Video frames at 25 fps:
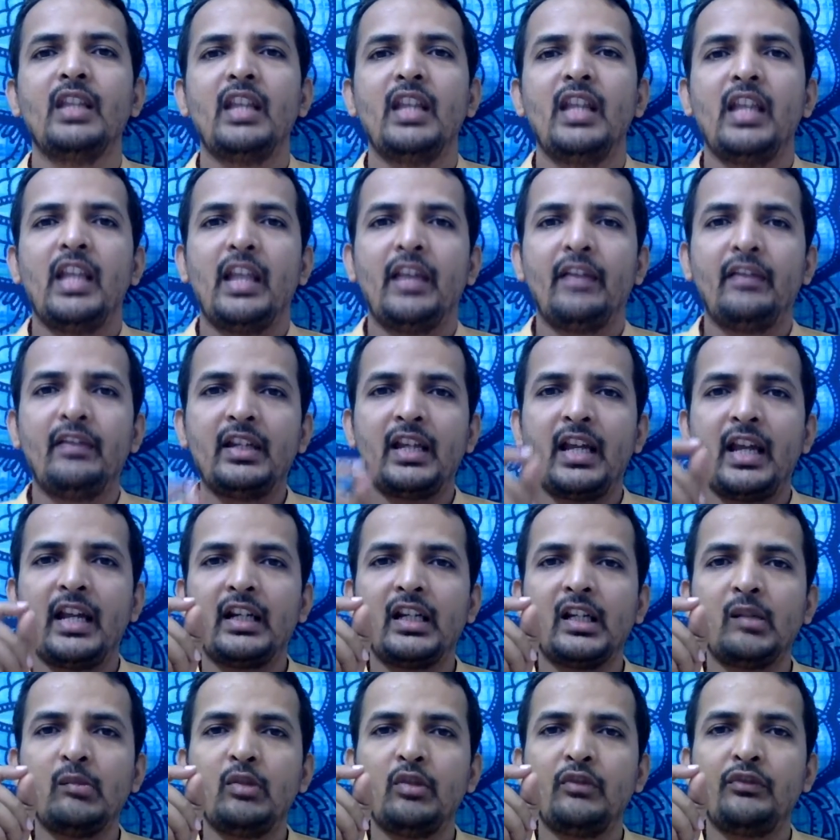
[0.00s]
Every
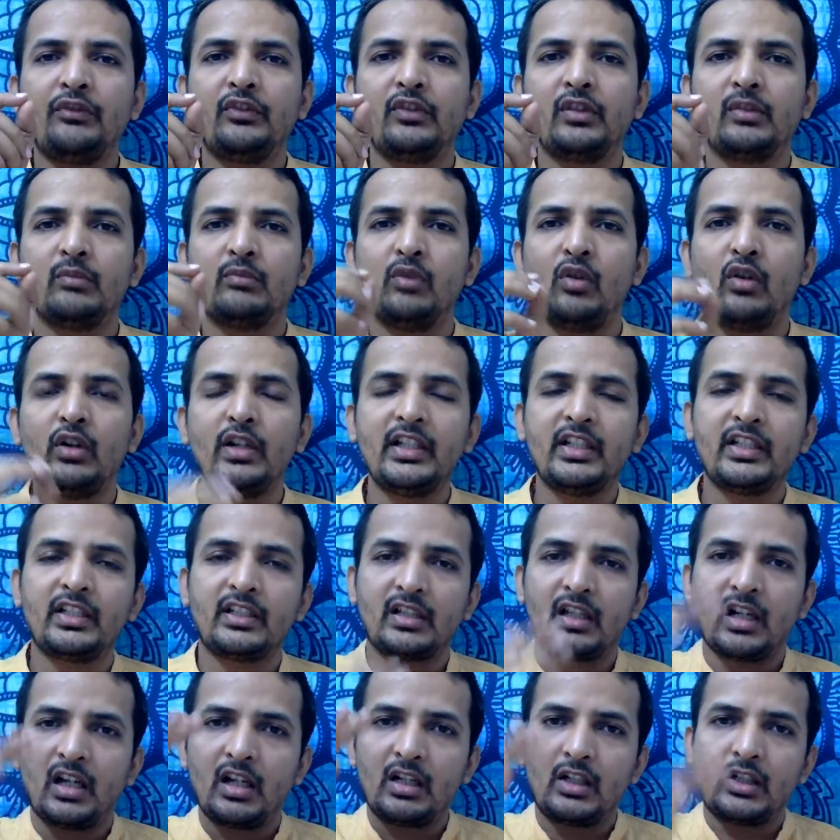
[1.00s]
atom of our body
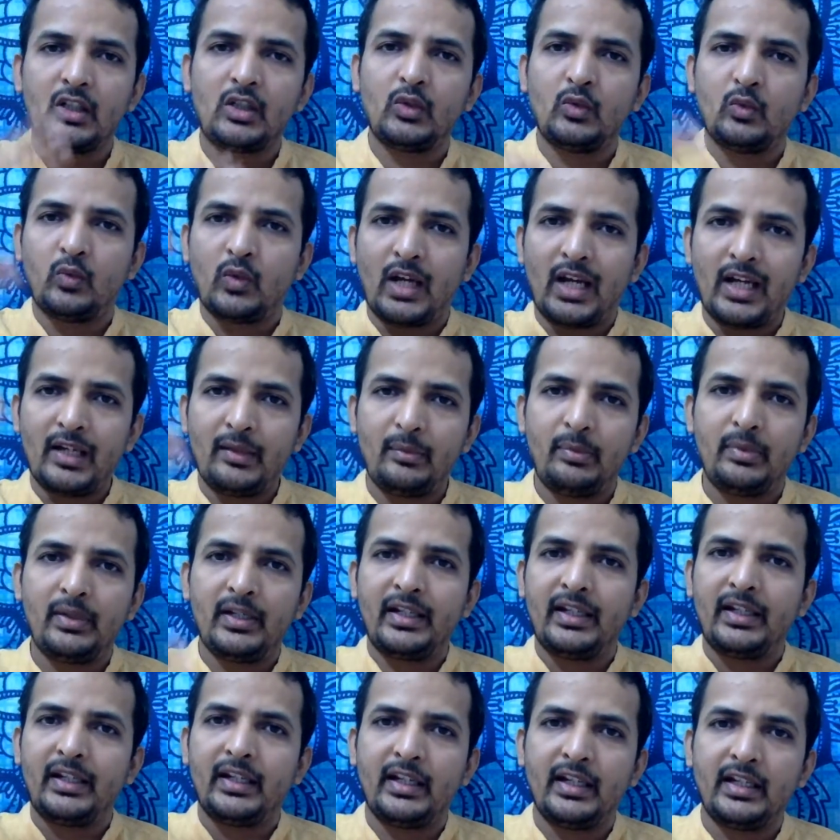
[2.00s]
start to
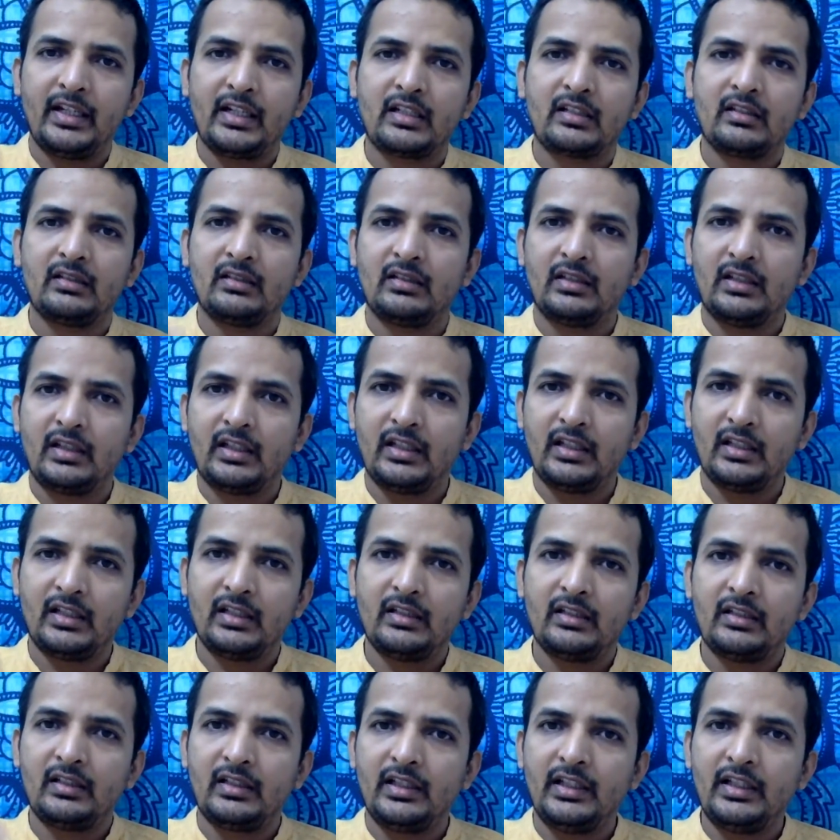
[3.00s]
vibrate
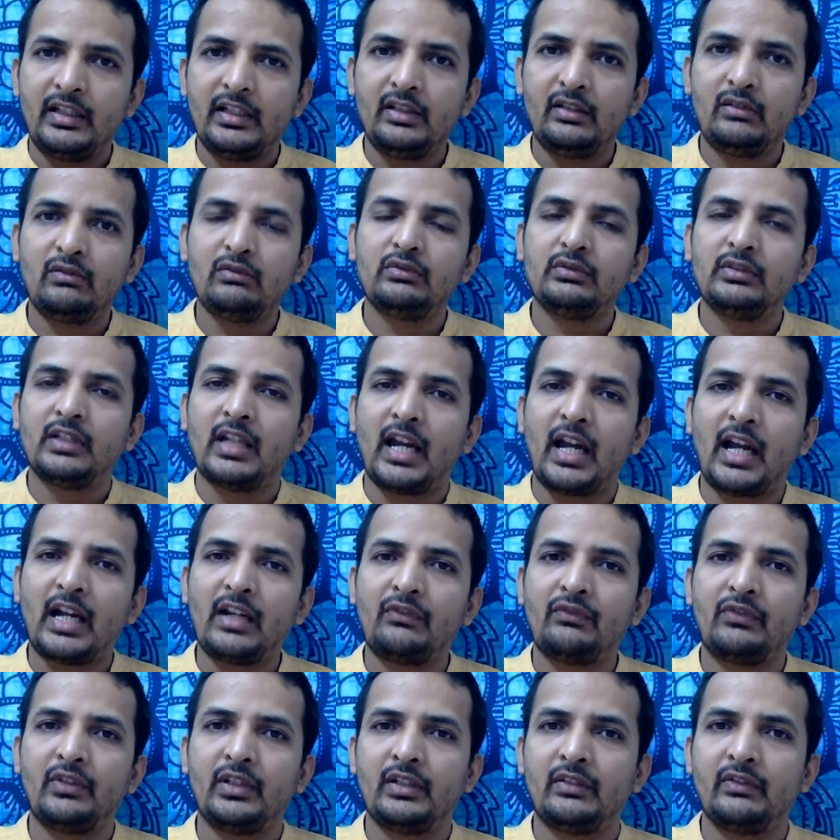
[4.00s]
into
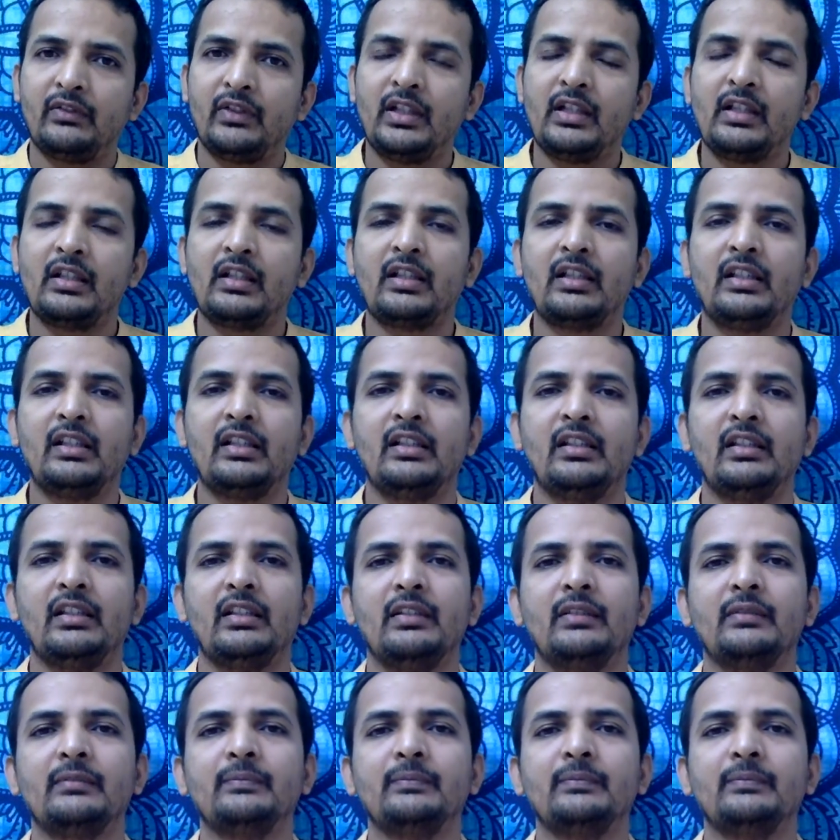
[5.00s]
that frequency.